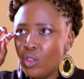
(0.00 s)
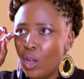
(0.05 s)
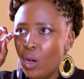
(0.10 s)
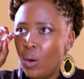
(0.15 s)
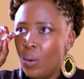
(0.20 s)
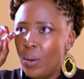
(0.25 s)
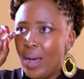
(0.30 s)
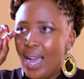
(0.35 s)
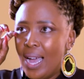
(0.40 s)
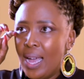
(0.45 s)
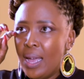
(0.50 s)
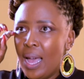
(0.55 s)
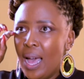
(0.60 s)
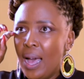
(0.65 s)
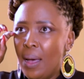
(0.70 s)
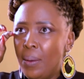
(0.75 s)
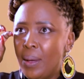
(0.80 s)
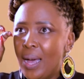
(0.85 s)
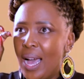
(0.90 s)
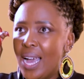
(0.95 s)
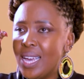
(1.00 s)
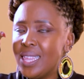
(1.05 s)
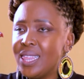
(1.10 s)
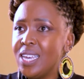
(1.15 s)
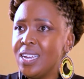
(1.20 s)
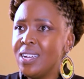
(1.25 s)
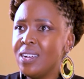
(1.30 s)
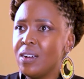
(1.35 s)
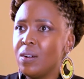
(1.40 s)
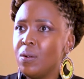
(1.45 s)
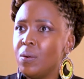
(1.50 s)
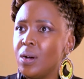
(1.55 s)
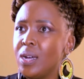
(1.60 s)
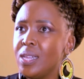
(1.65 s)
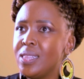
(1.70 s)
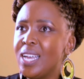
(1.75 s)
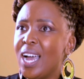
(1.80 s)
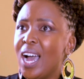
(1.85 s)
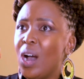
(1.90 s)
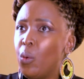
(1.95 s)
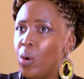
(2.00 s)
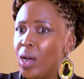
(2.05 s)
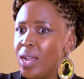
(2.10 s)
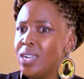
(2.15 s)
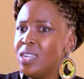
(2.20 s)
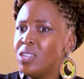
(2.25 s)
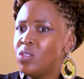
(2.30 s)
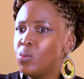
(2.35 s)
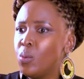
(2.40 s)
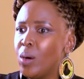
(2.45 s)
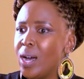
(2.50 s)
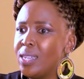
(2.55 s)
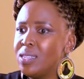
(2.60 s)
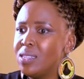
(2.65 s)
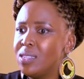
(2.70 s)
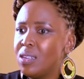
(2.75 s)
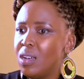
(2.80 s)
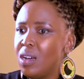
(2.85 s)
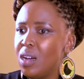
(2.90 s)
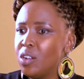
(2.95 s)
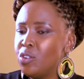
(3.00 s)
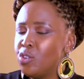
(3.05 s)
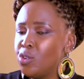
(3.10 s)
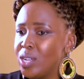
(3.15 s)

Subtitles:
So I think the awareness was